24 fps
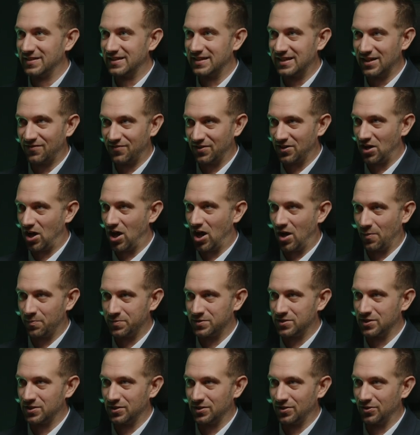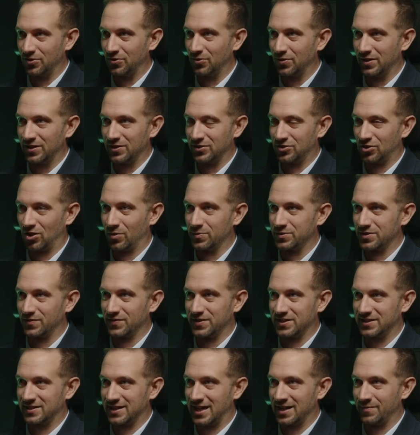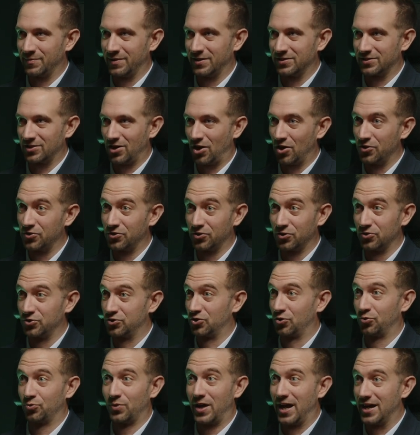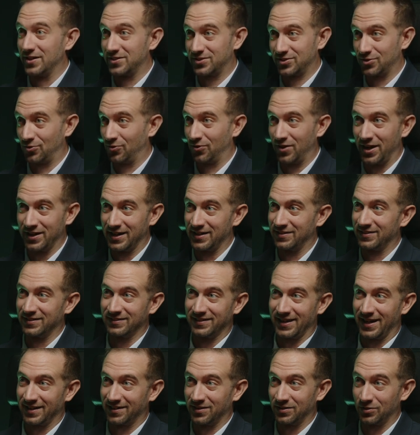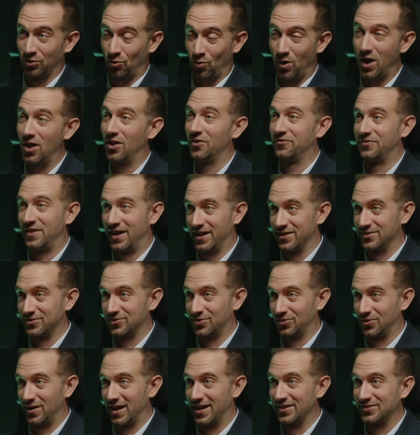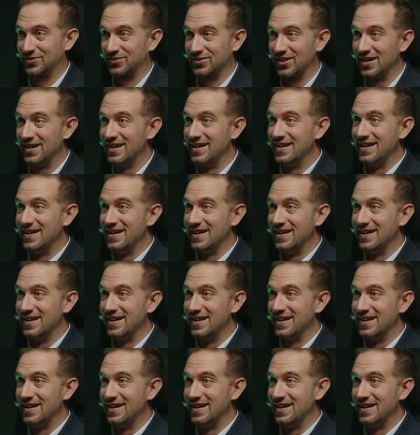given up to you in terms of a statement under duress or anything that can qualify as duress